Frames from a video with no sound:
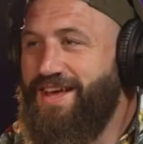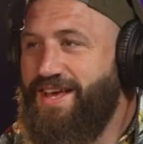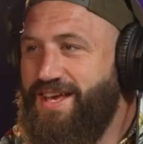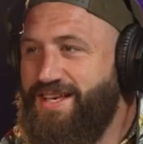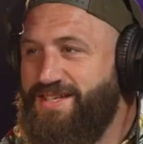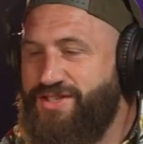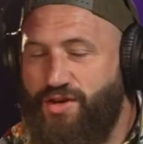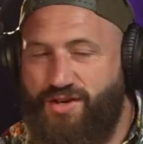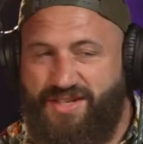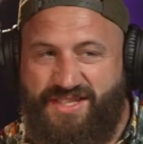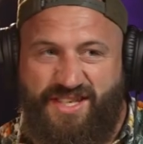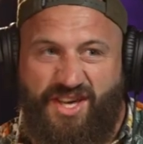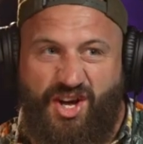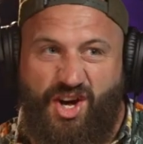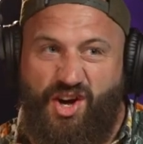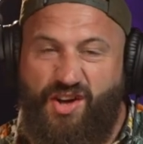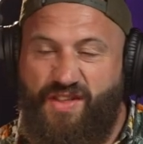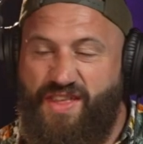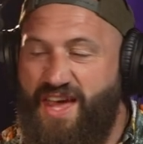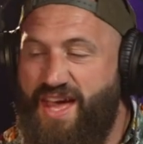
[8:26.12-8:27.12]
He's got his
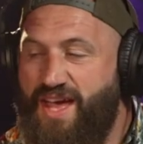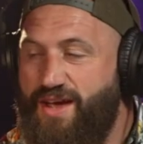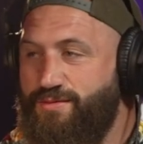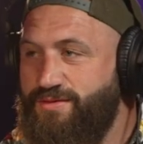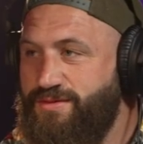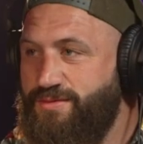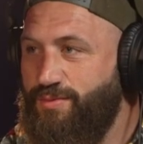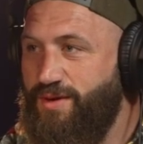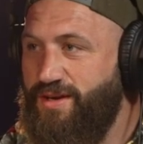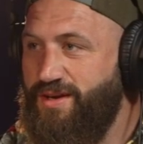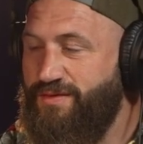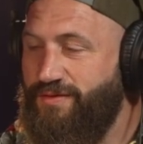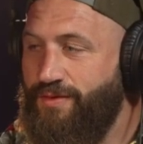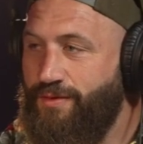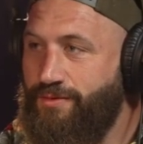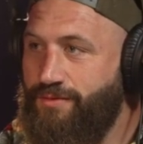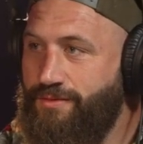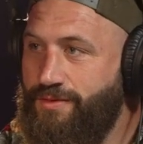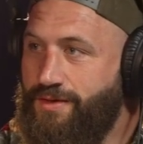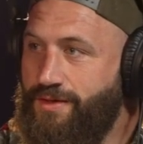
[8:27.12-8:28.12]
car there. It was
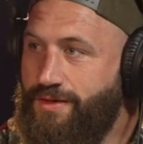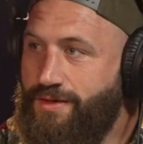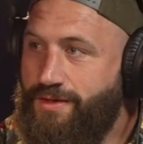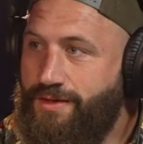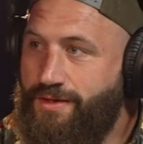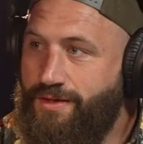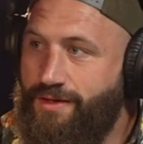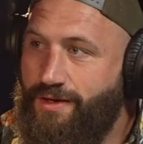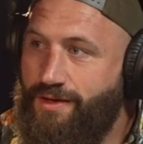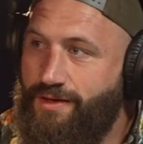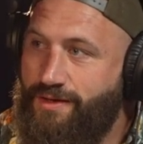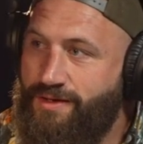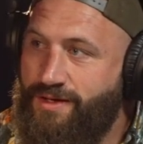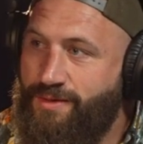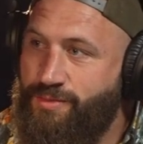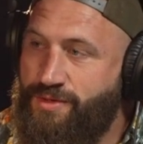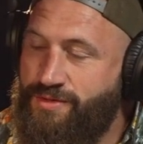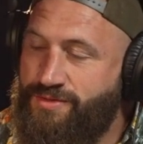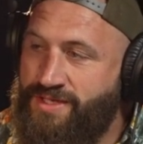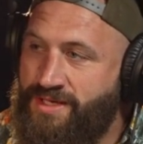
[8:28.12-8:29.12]
wonderful. You know, I like
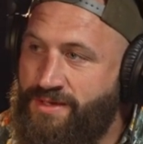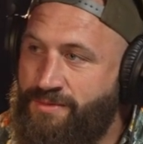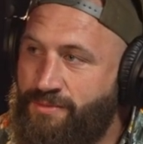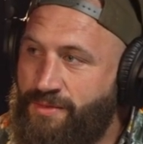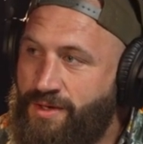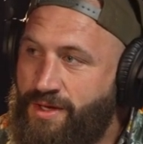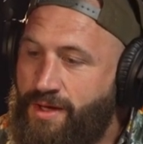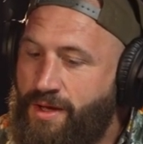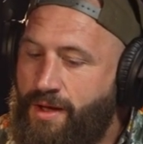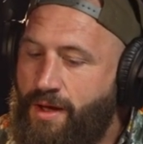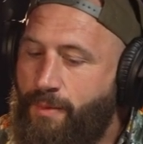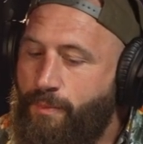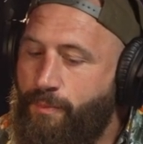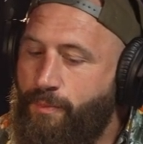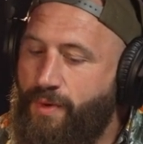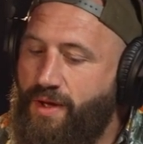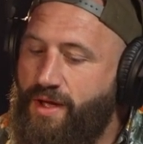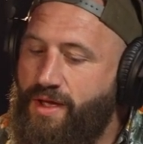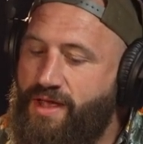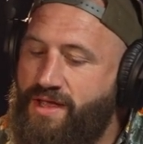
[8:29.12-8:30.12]
a museum.
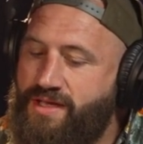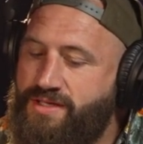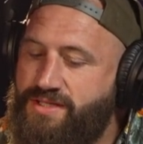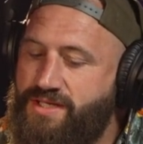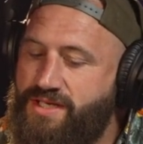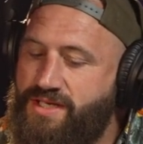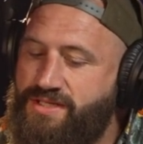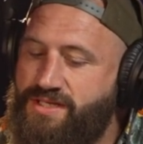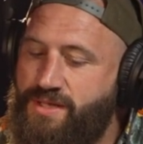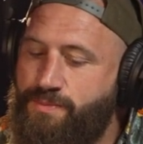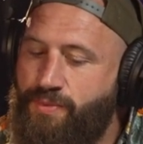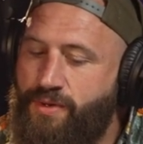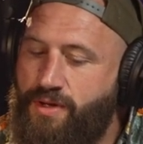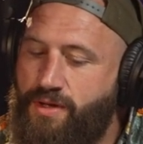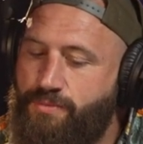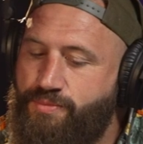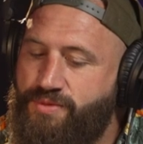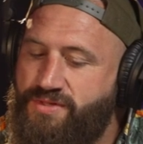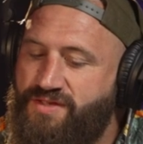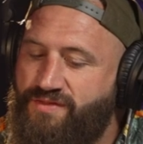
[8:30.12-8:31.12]
But is, is the
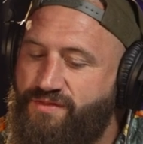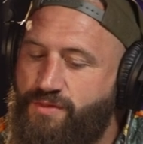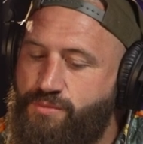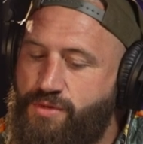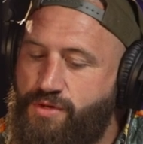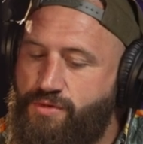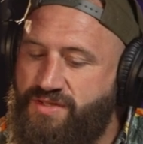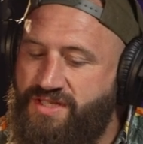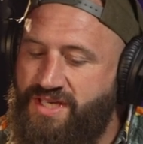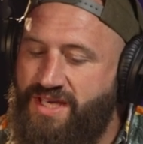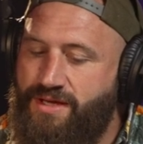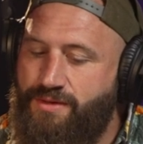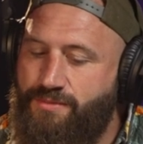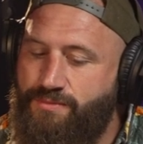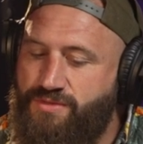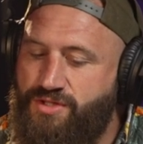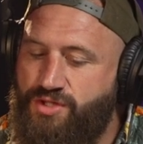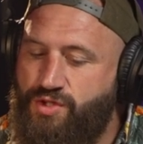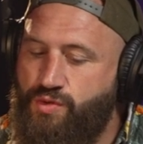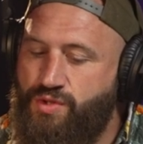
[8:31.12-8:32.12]
purpose of a
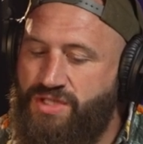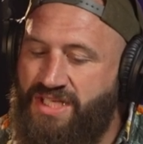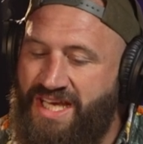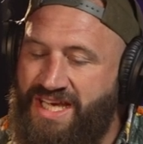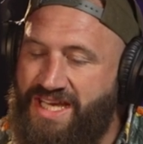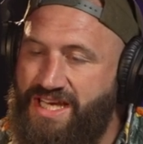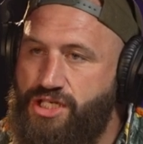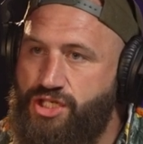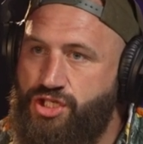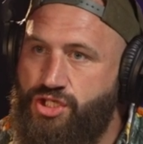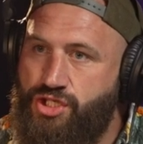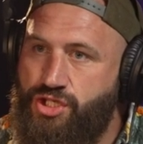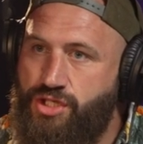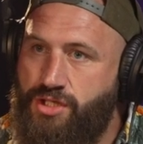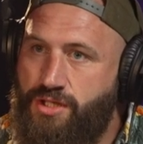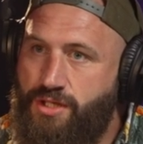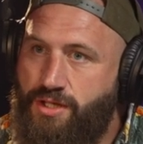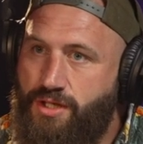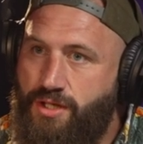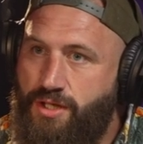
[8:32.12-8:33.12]
museum to teach
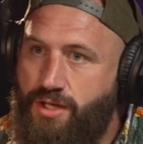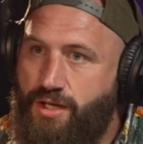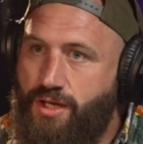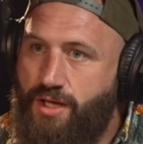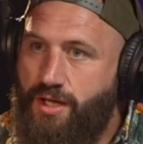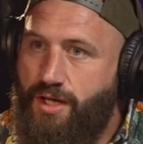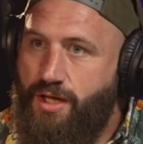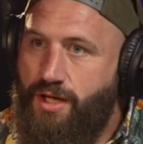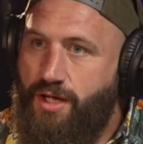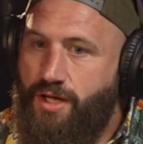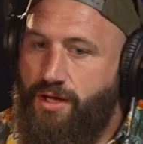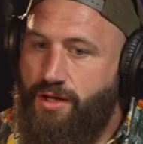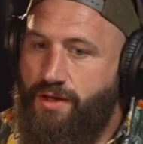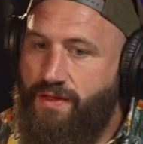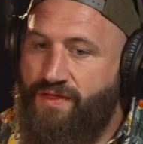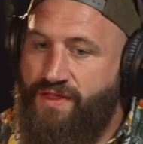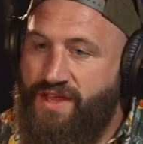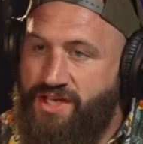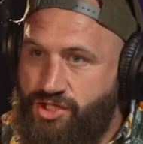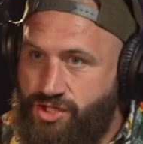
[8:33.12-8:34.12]

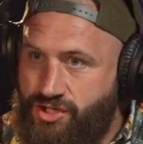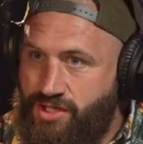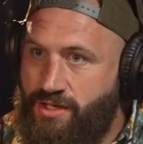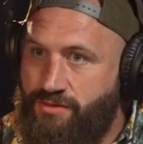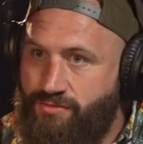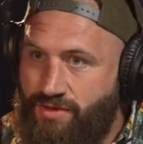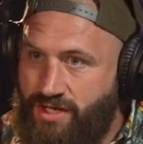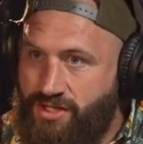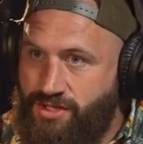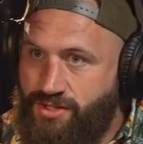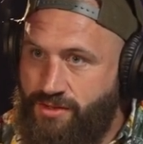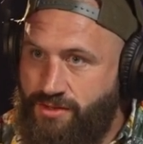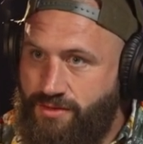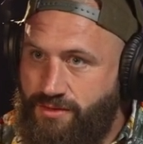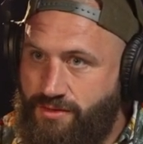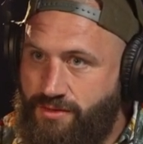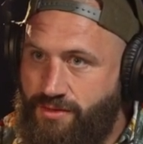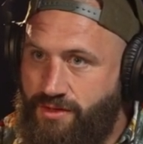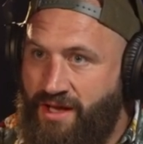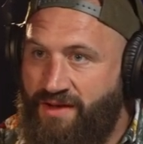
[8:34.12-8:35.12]
this generation
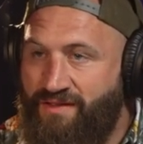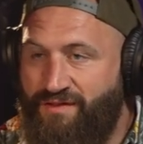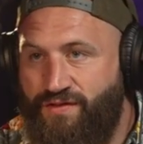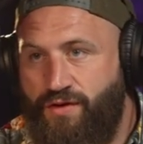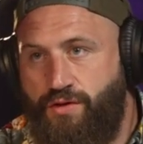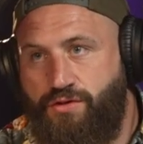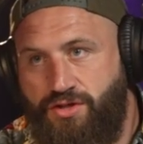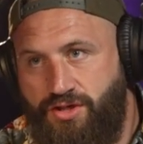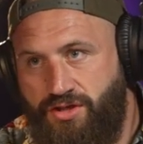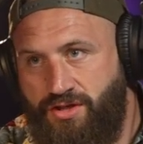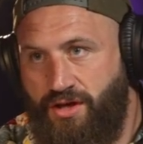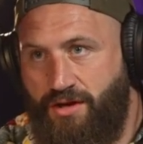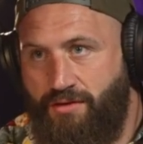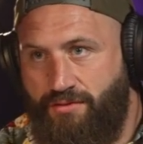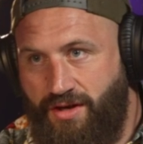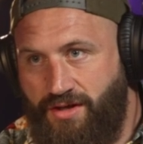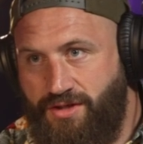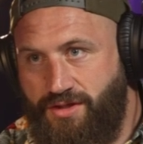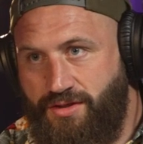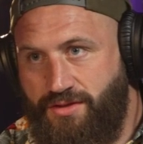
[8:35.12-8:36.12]
and future
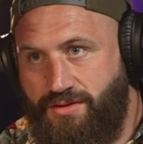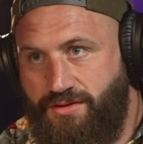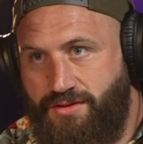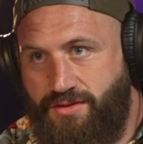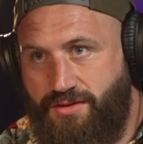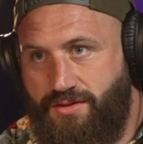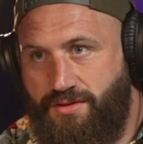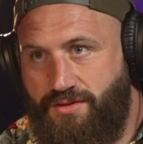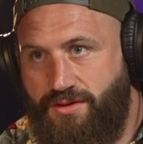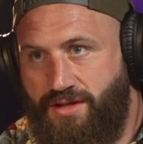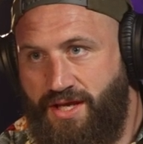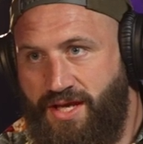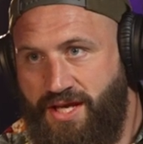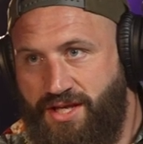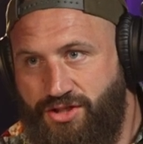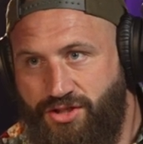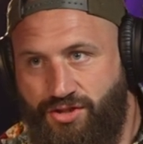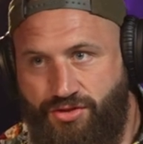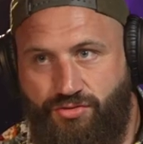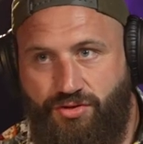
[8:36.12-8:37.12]
generations the
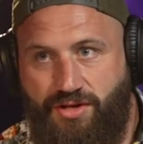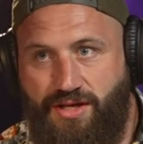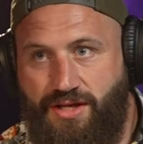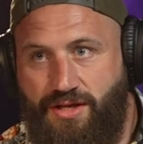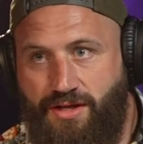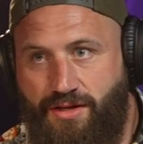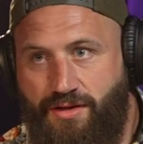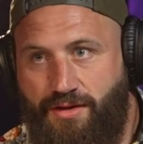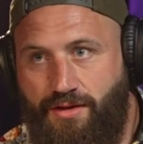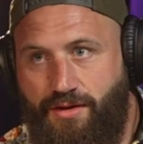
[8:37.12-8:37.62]
history